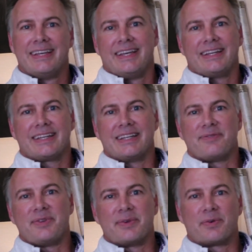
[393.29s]
And again, if
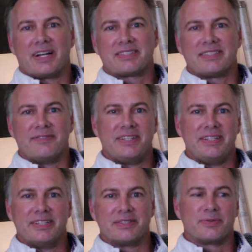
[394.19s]
you've been watching the
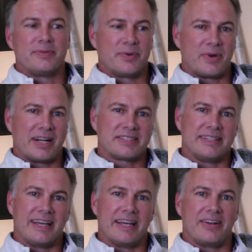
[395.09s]
videos, we've been watching
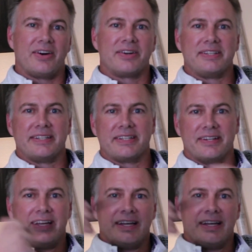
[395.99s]
that all year